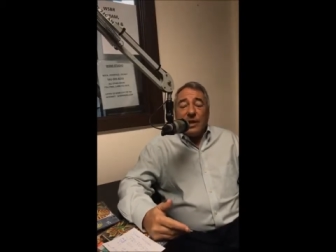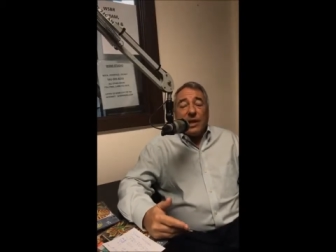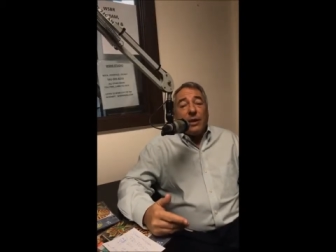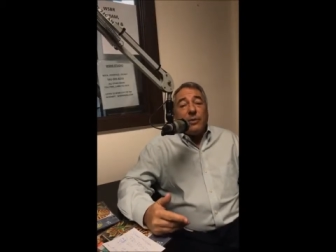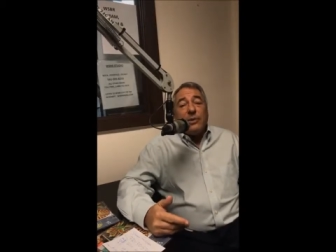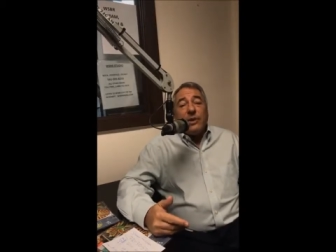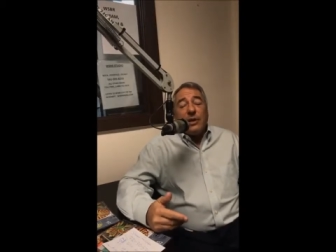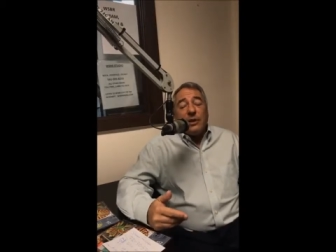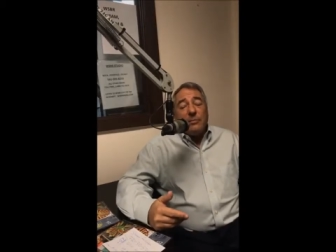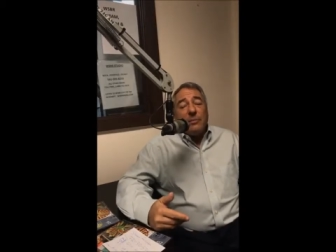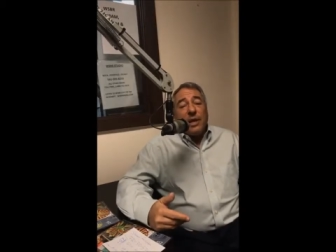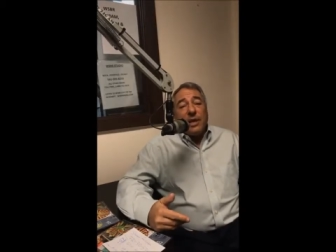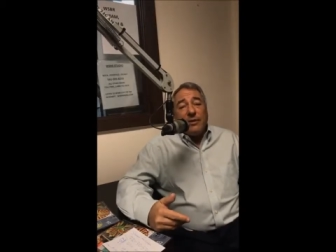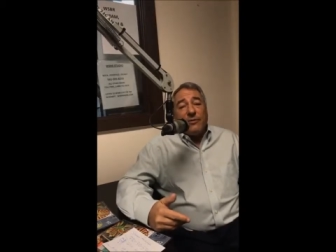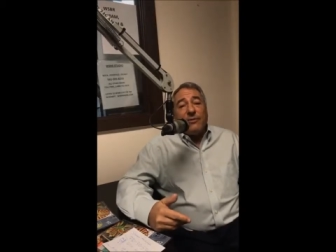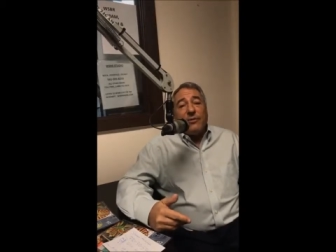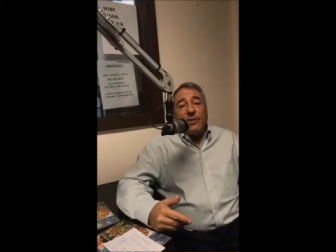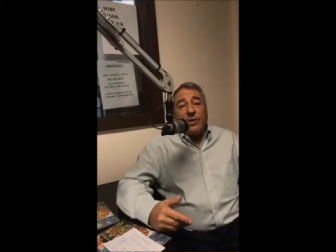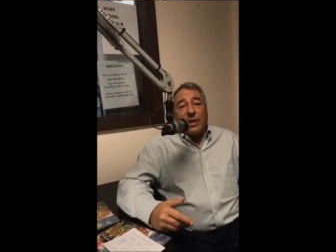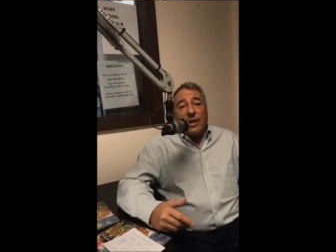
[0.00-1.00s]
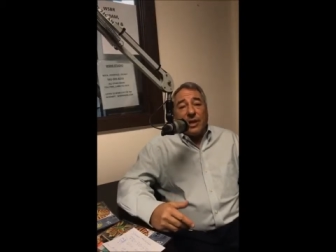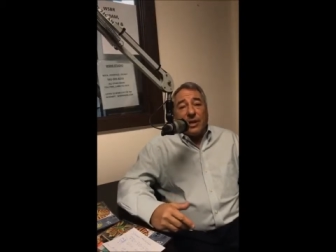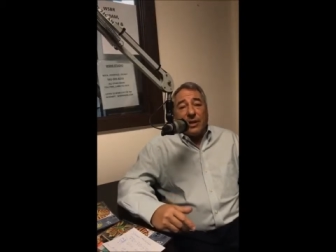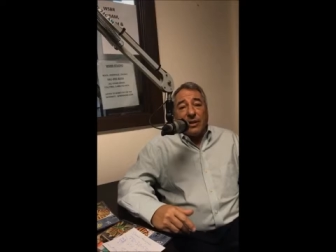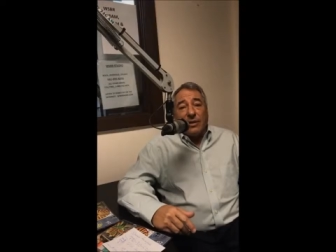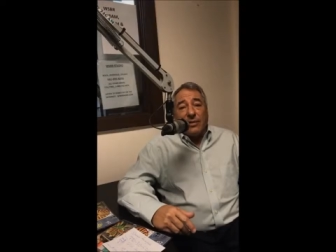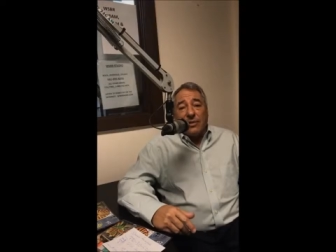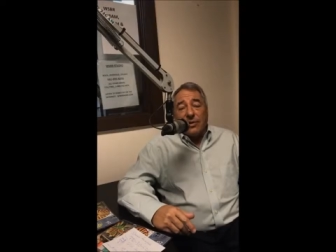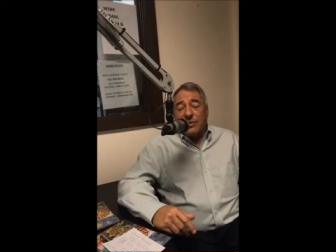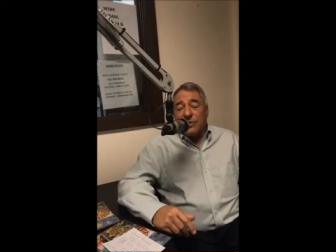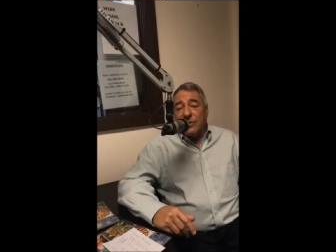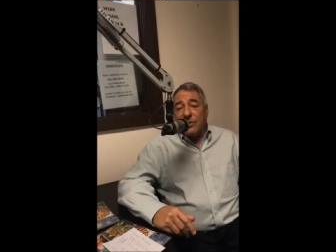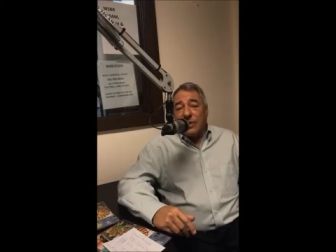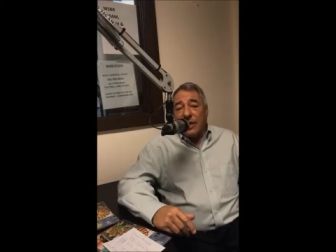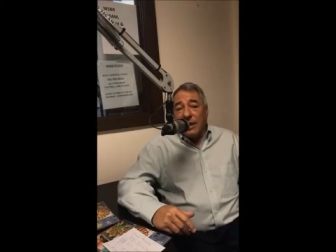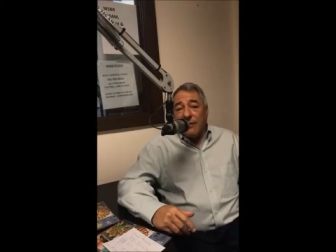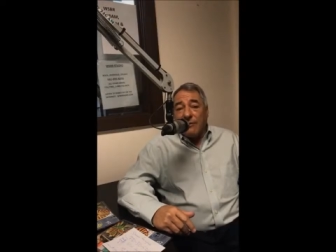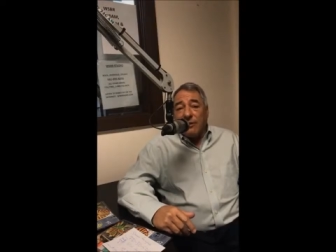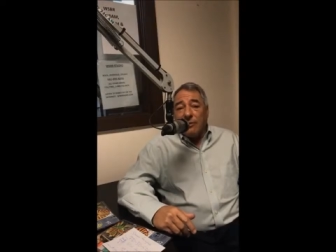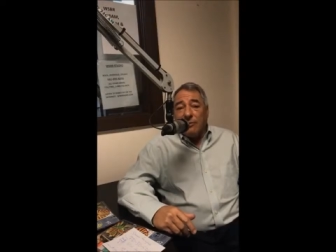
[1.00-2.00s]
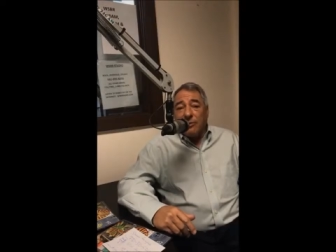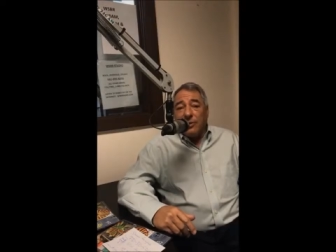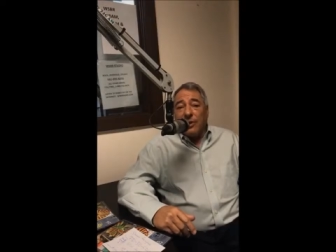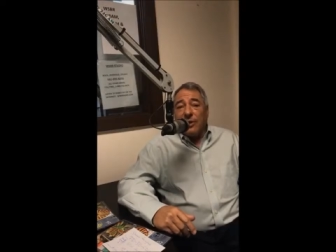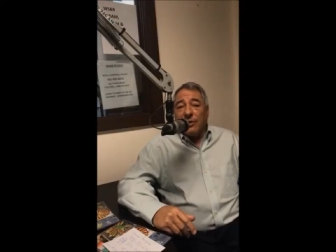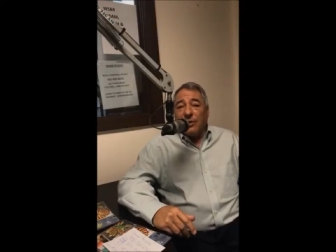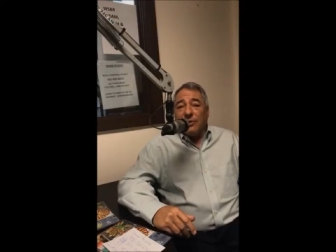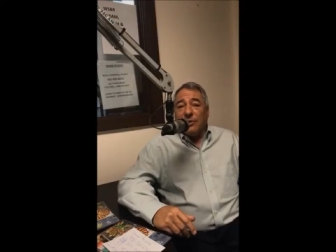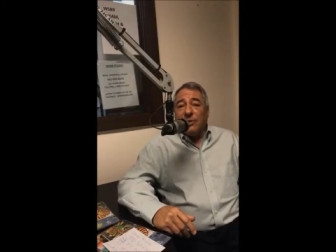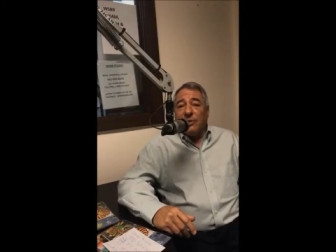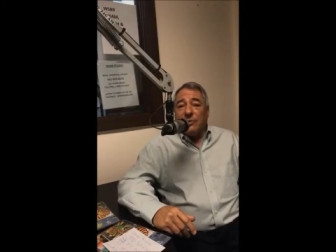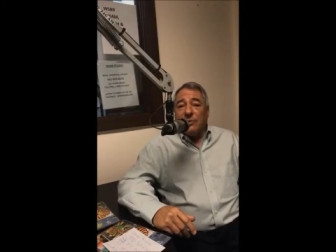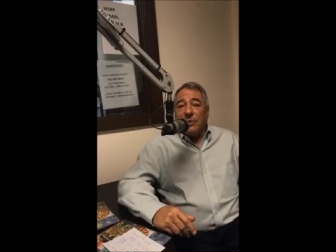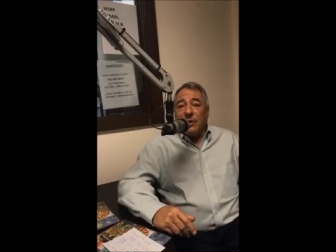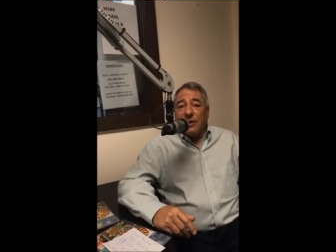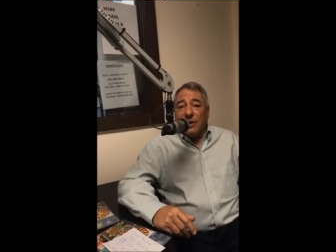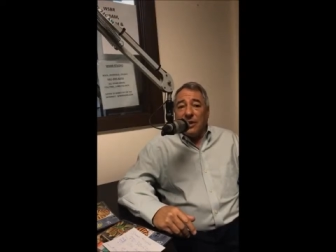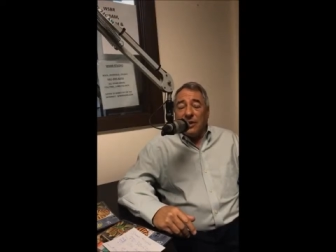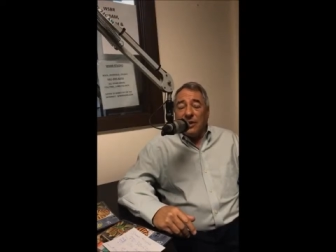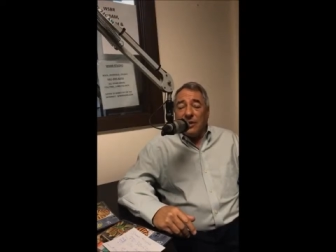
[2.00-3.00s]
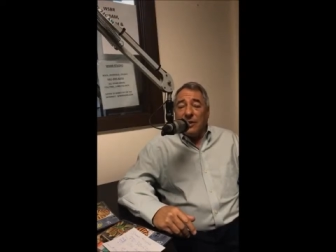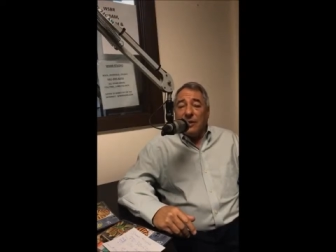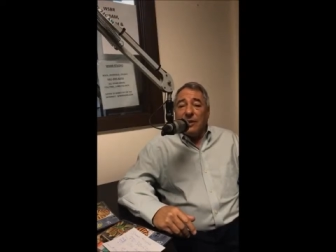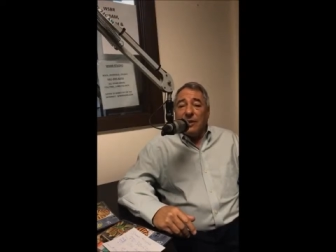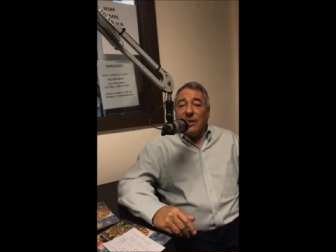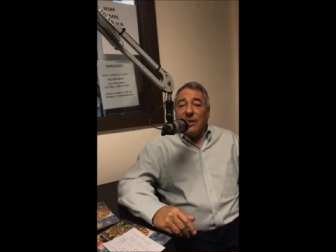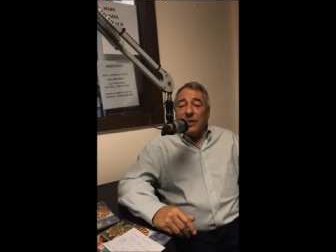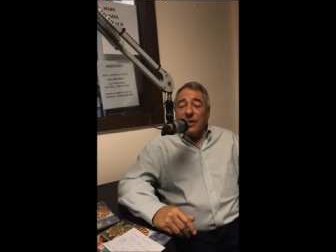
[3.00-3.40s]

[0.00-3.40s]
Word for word: how are we going to pay for the care that's inevitably going to be needed